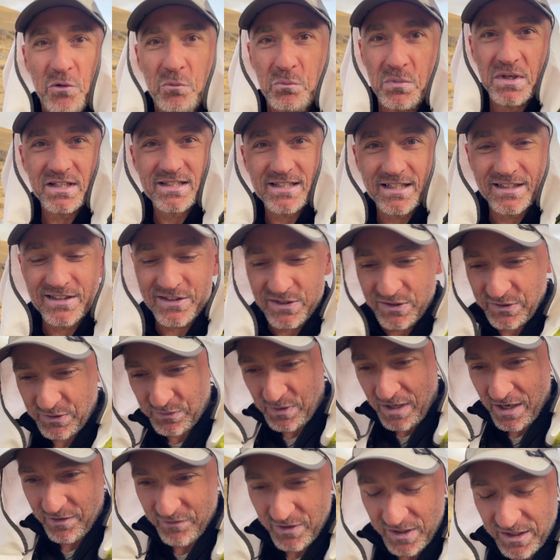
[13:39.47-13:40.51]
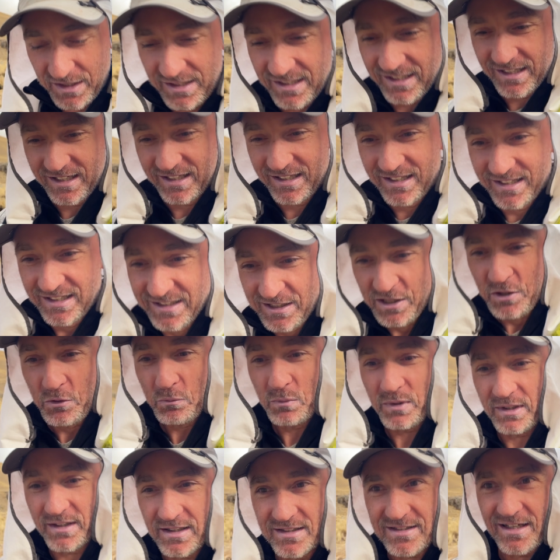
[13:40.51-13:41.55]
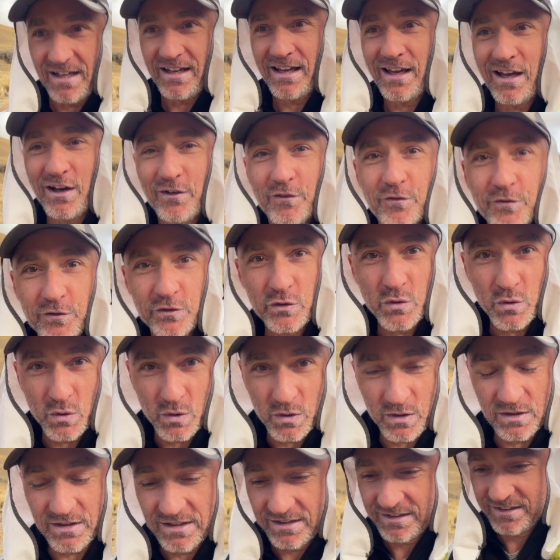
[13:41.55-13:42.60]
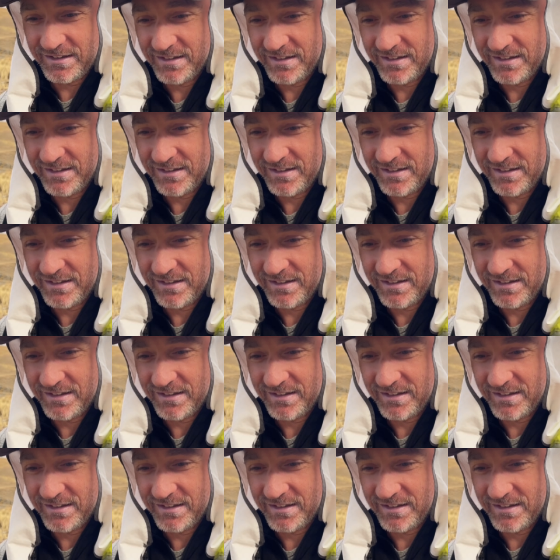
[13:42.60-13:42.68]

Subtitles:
biscuits and gravy because I have fuel.